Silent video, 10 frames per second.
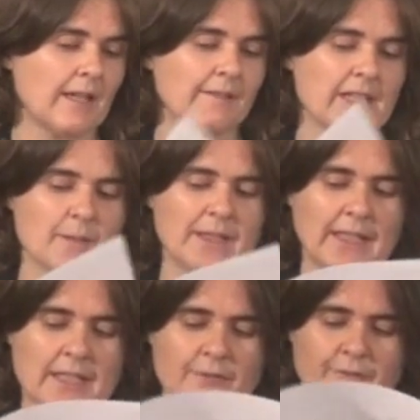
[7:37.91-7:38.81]
and that's what I'd
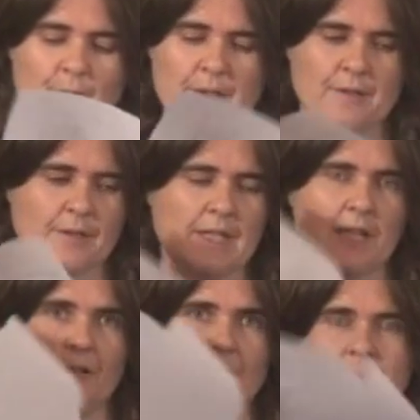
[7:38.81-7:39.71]
like to focus on
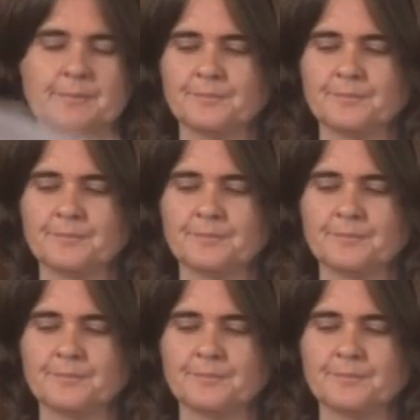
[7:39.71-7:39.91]
now.